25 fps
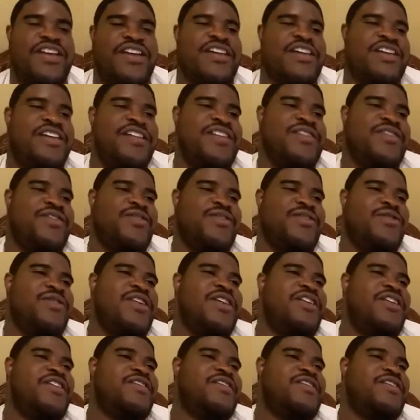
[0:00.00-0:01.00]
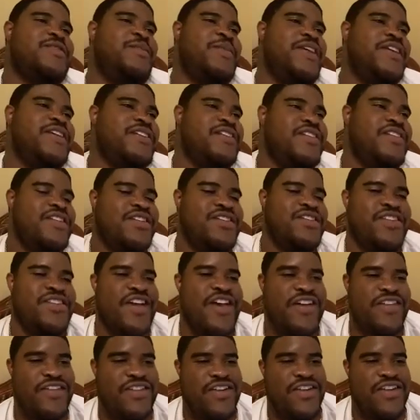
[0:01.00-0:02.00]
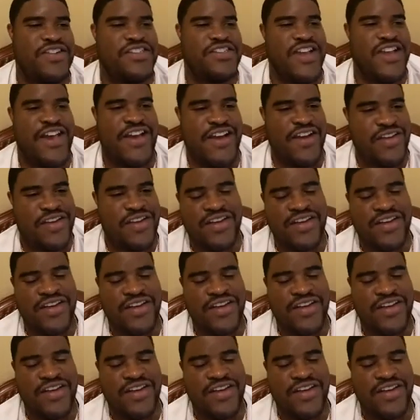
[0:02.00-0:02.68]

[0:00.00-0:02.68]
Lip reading: Well, speaking of the draft, shout out